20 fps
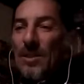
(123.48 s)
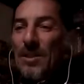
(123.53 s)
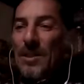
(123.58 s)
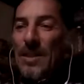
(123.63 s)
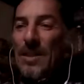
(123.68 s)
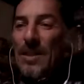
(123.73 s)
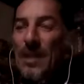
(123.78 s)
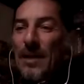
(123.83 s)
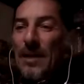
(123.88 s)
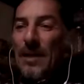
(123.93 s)

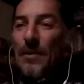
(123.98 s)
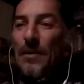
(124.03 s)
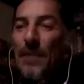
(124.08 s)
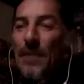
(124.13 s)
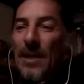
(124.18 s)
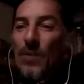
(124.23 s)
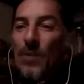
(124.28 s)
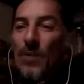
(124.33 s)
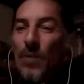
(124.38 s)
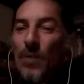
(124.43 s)
a thing
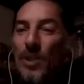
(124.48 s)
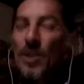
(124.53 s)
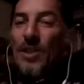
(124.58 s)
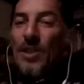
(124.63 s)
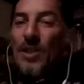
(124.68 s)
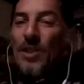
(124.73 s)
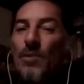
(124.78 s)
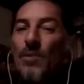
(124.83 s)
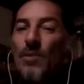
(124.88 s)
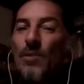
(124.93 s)
which is
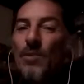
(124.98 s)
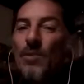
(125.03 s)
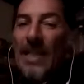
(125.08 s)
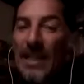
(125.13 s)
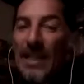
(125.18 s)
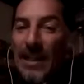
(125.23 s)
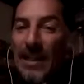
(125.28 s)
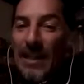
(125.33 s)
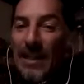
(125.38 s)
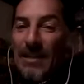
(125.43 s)

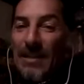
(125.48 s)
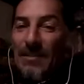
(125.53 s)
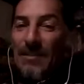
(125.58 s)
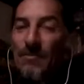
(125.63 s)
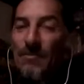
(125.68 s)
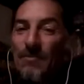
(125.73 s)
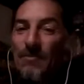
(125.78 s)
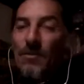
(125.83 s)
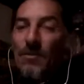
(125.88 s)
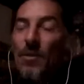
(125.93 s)
real
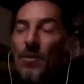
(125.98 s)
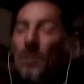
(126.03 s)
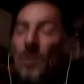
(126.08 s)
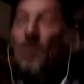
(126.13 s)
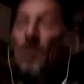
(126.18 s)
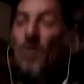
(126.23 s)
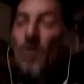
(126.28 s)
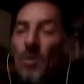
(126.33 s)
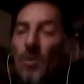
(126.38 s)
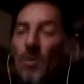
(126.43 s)
for
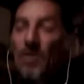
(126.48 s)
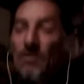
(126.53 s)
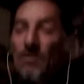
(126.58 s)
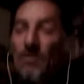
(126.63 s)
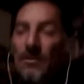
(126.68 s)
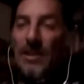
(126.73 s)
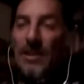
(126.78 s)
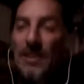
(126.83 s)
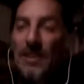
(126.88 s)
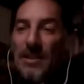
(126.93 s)
all of
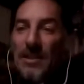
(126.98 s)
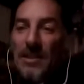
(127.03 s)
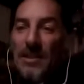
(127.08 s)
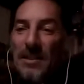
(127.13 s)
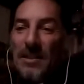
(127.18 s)
us,